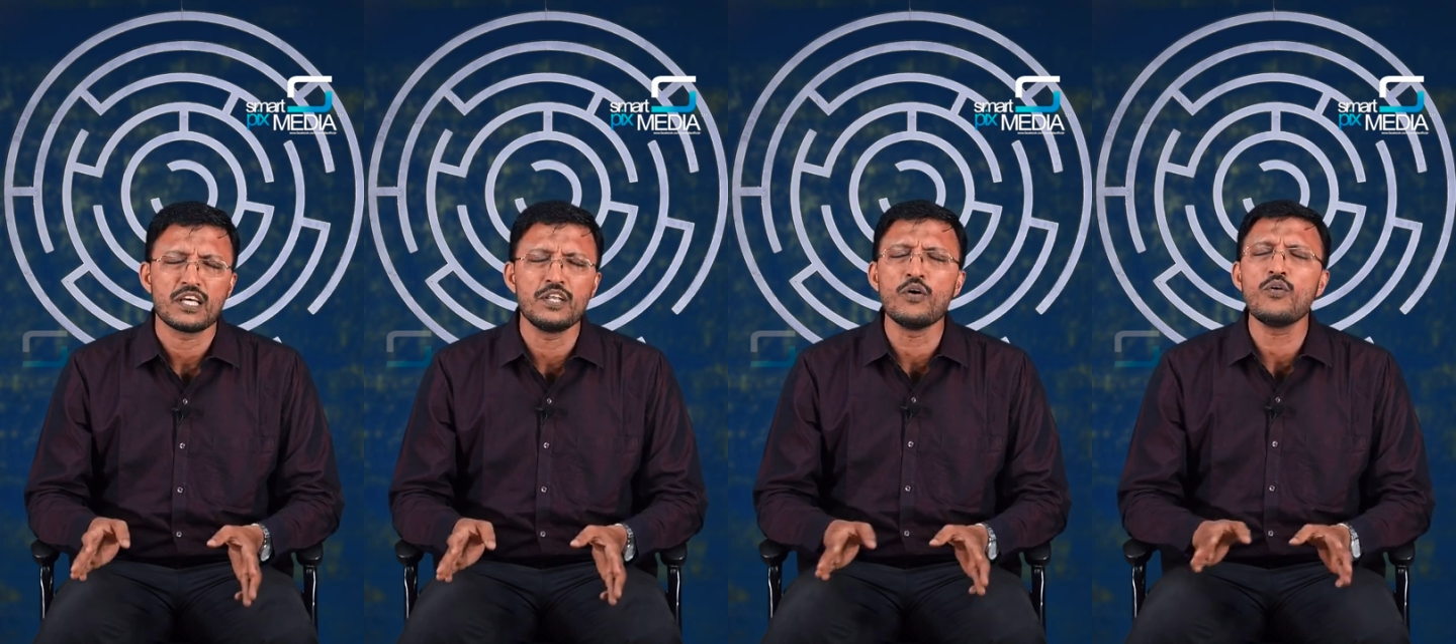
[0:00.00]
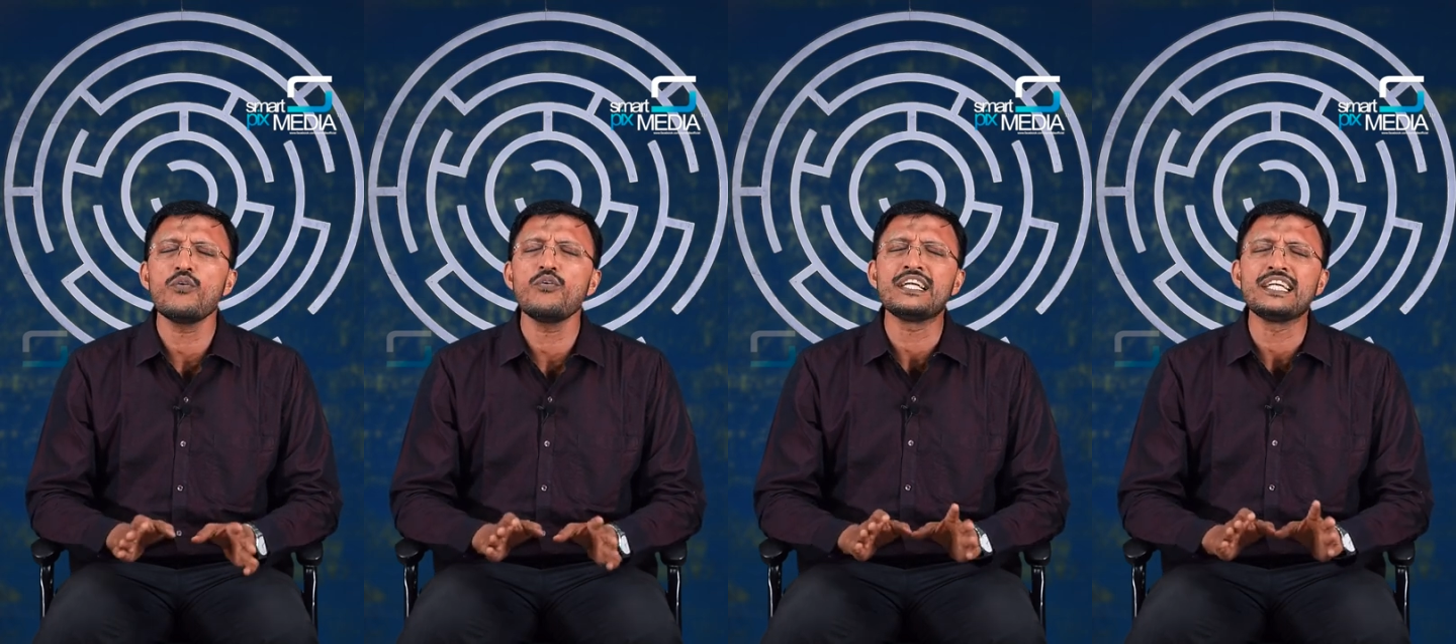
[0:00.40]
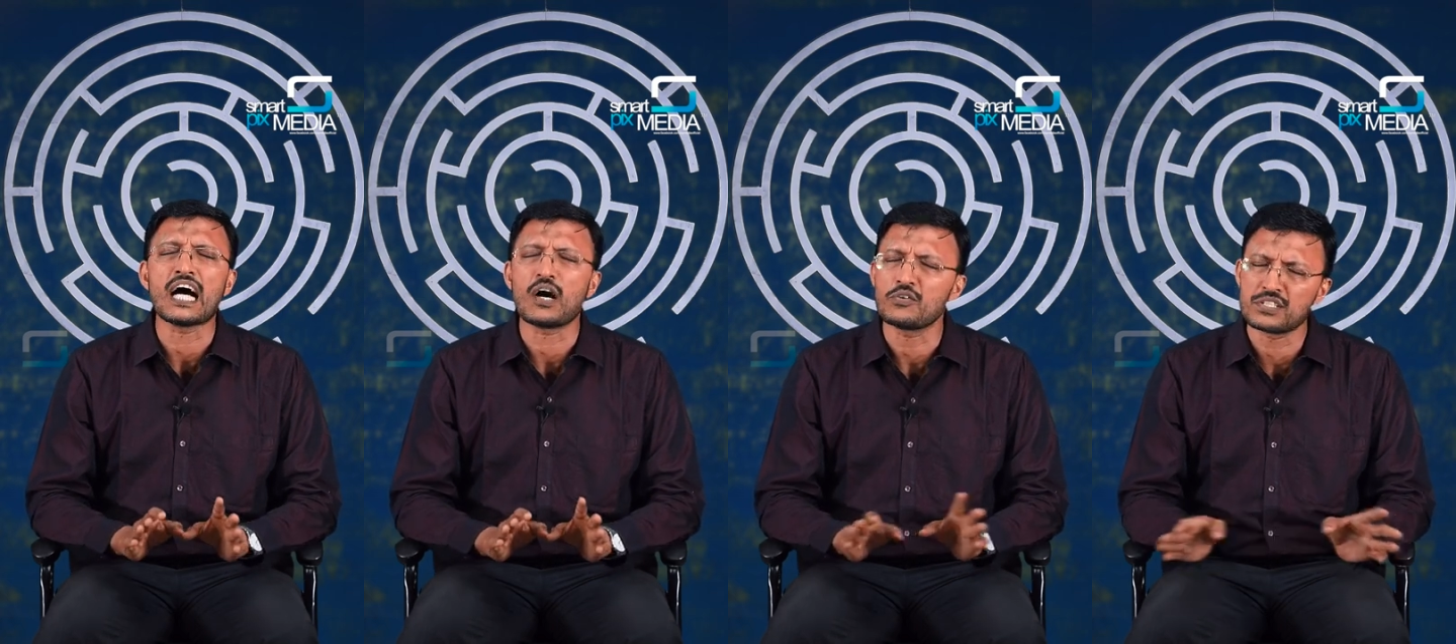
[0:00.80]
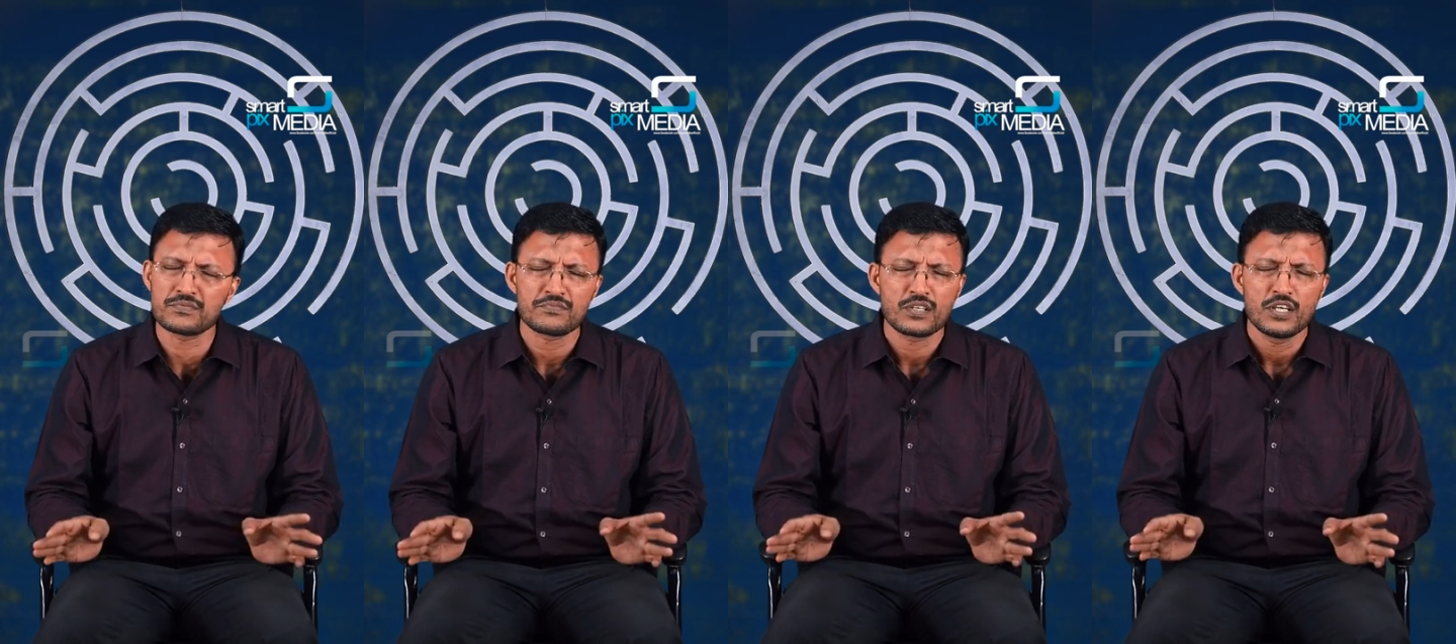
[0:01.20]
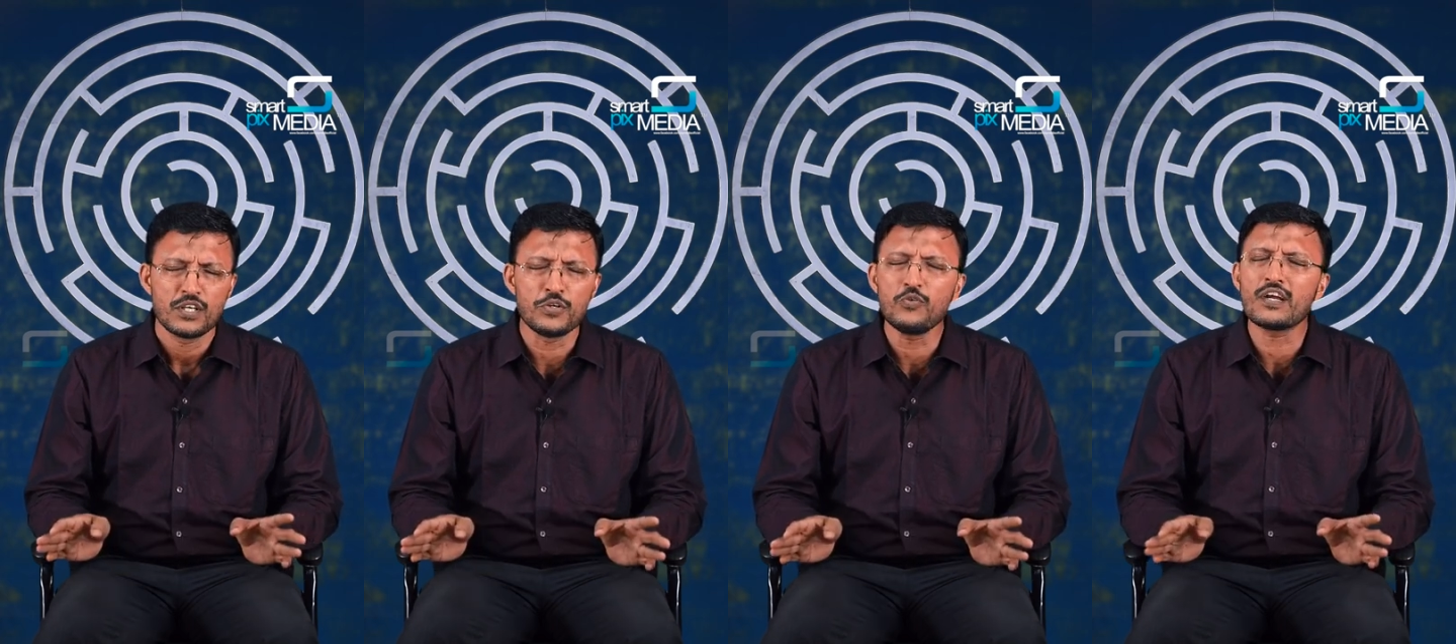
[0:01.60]
No doubt.
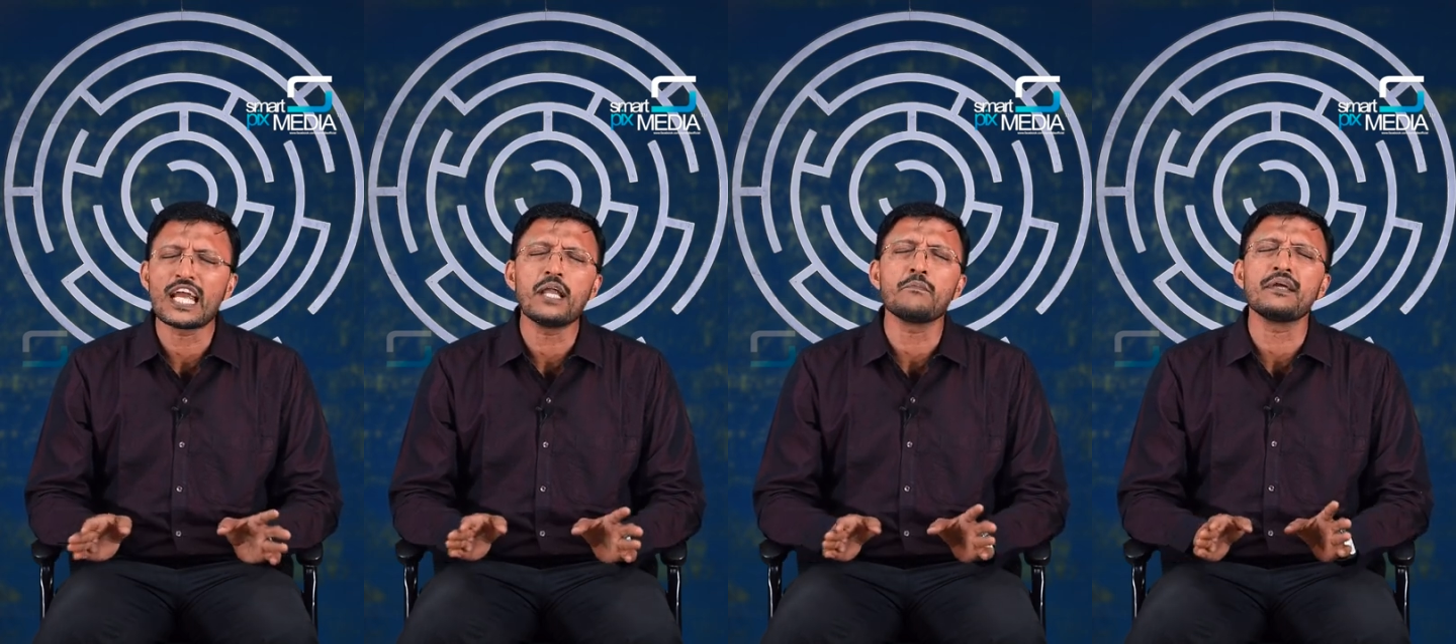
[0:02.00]
You can